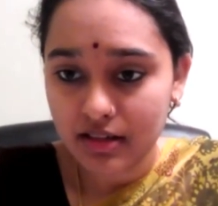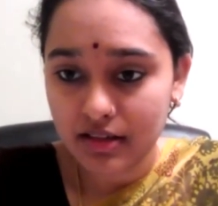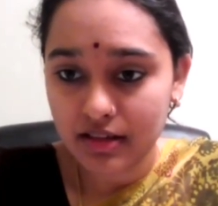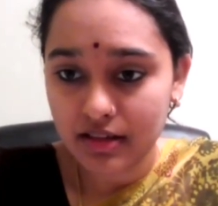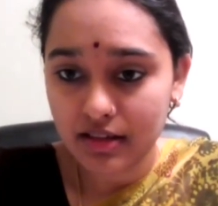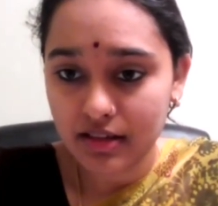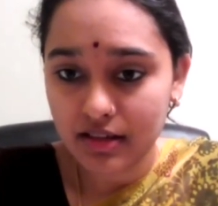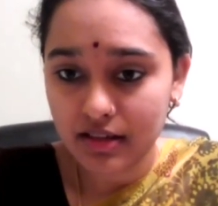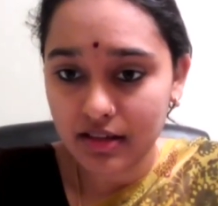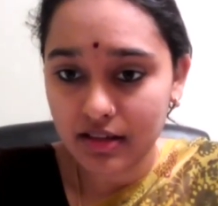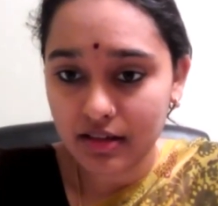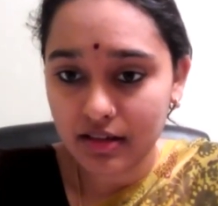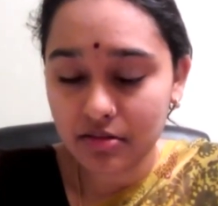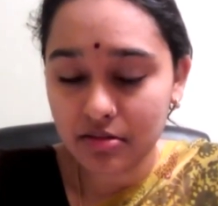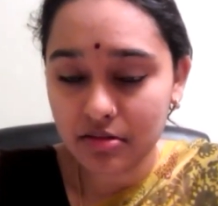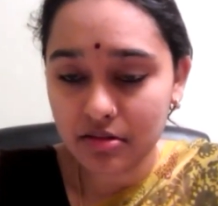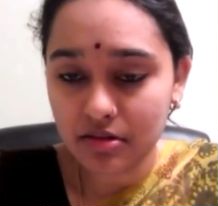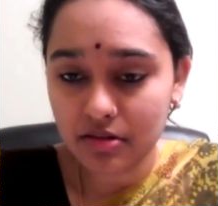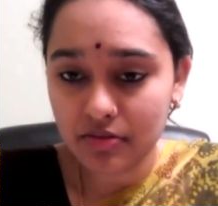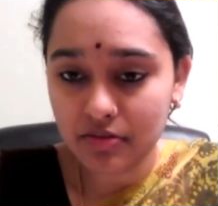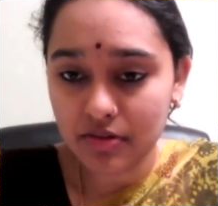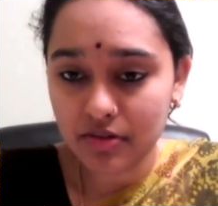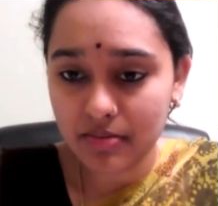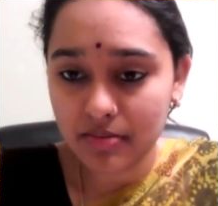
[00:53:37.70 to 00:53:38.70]
The
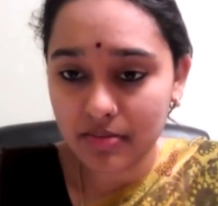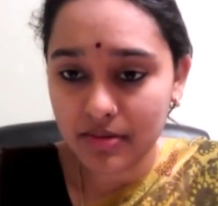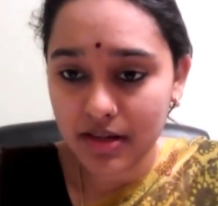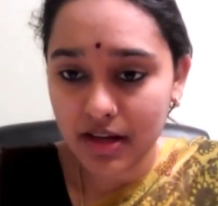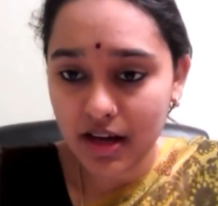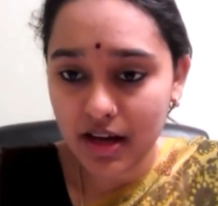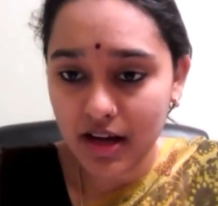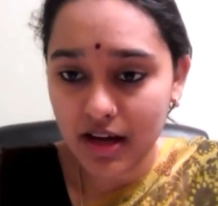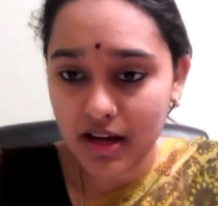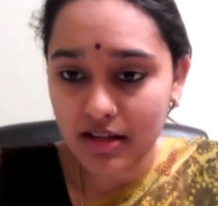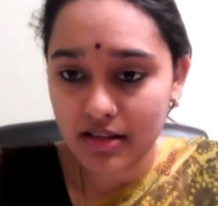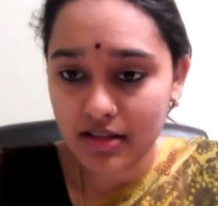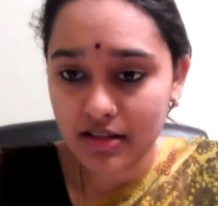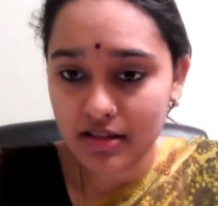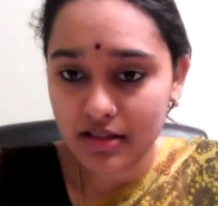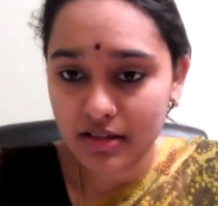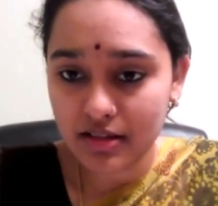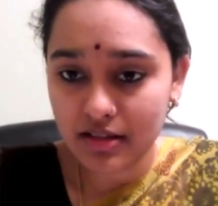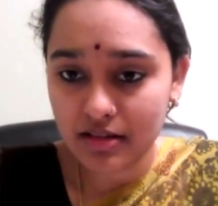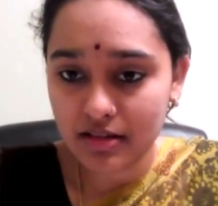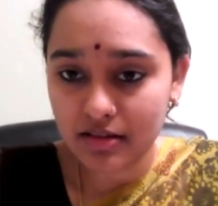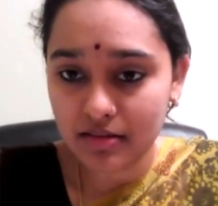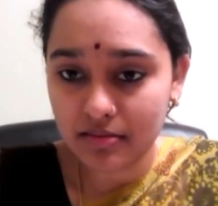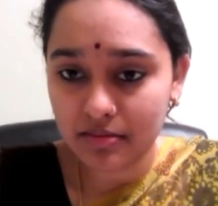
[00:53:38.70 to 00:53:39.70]
Google Forms has
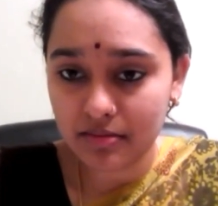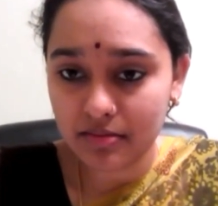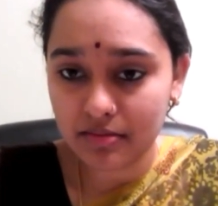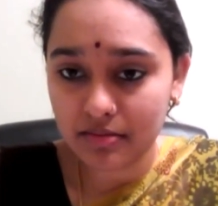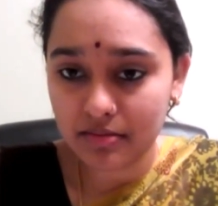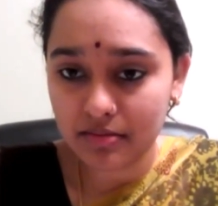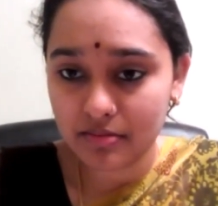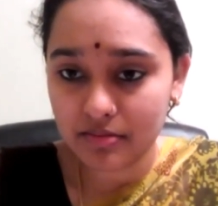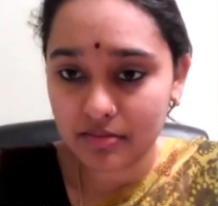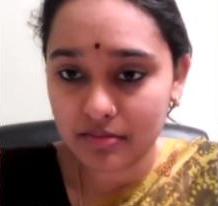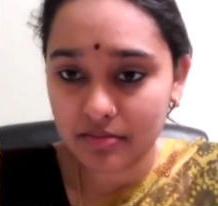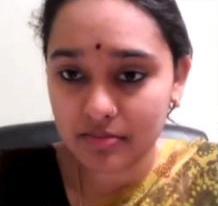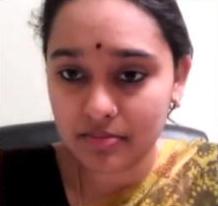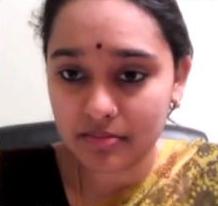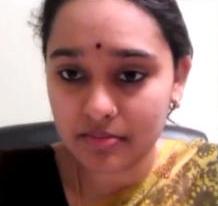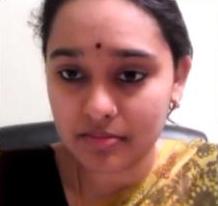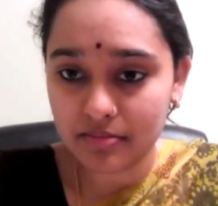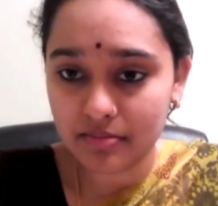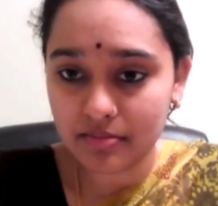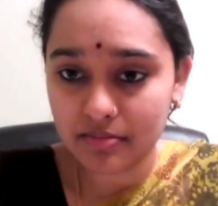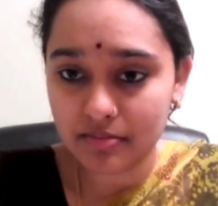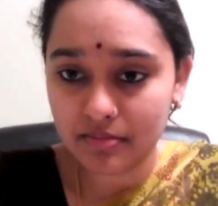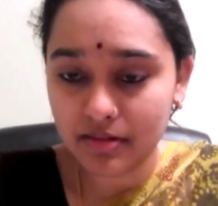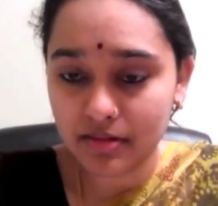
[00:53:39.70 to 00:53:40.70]
the
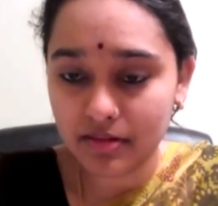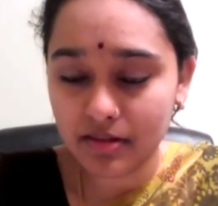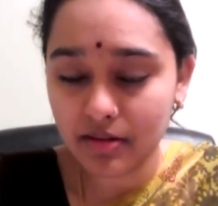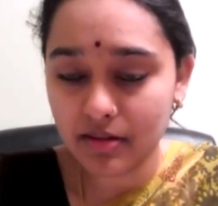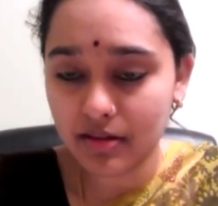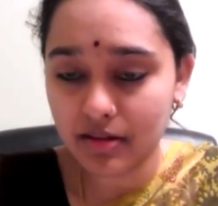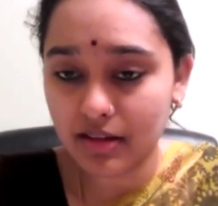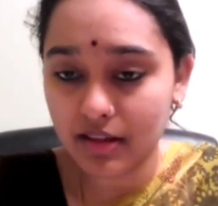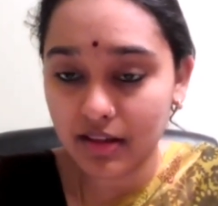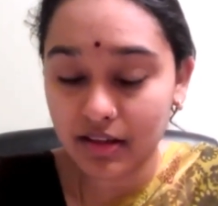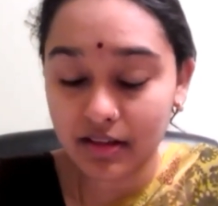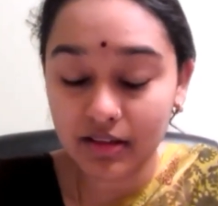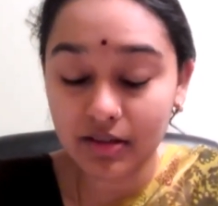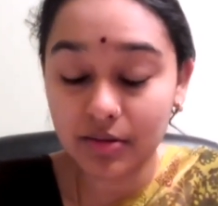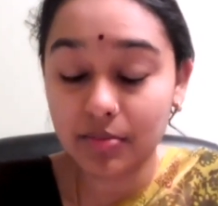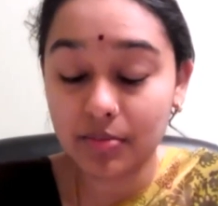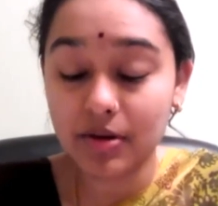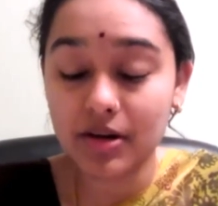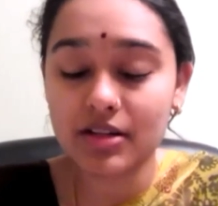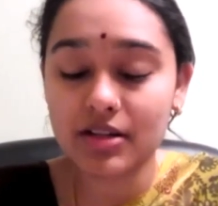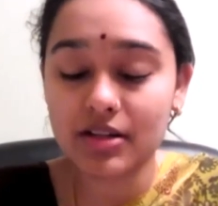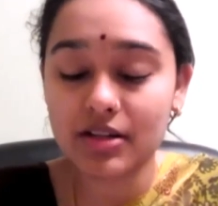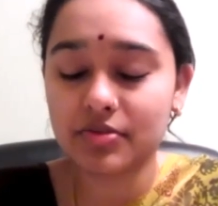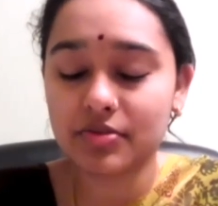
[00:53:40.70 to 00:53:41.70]

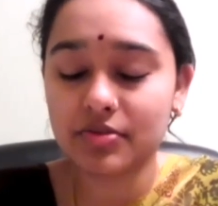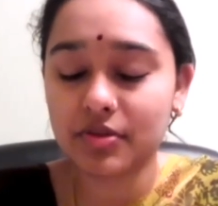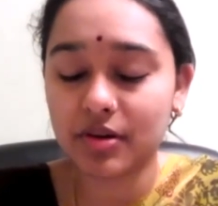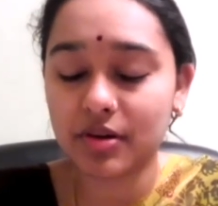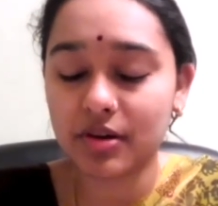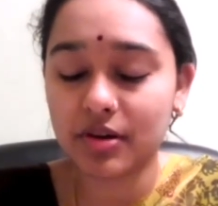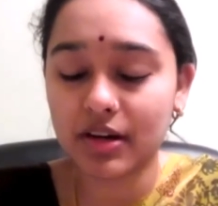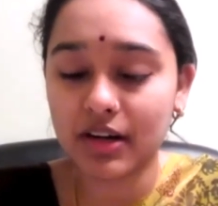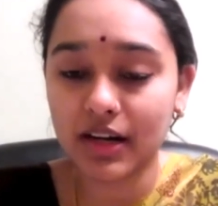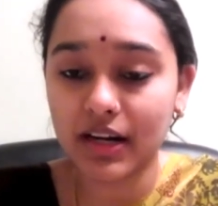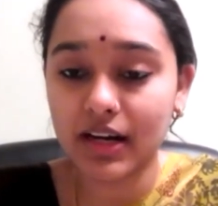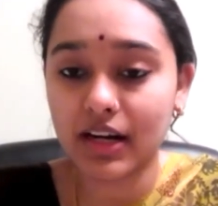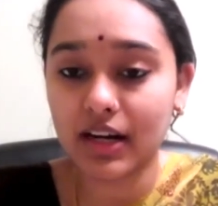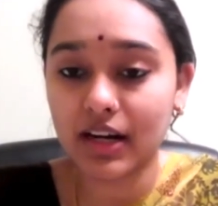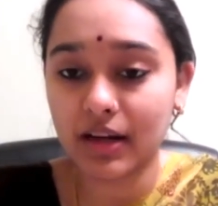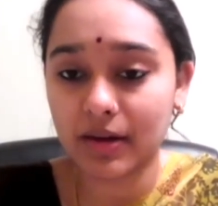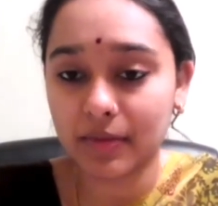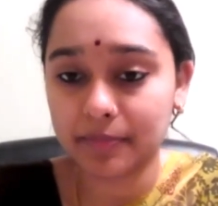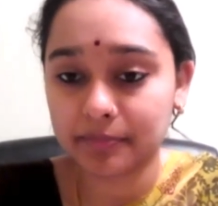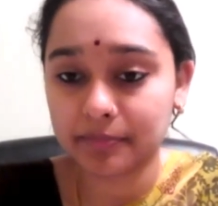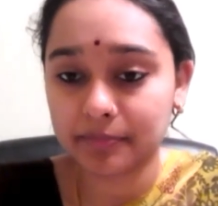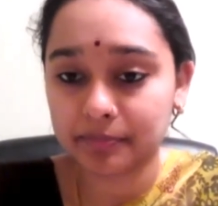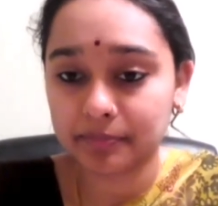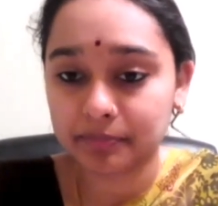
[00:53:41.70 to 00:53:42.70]
words for
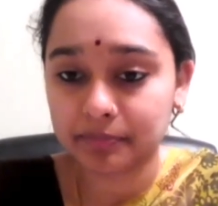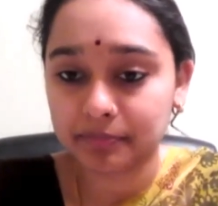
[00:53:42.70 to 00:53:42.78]
reading.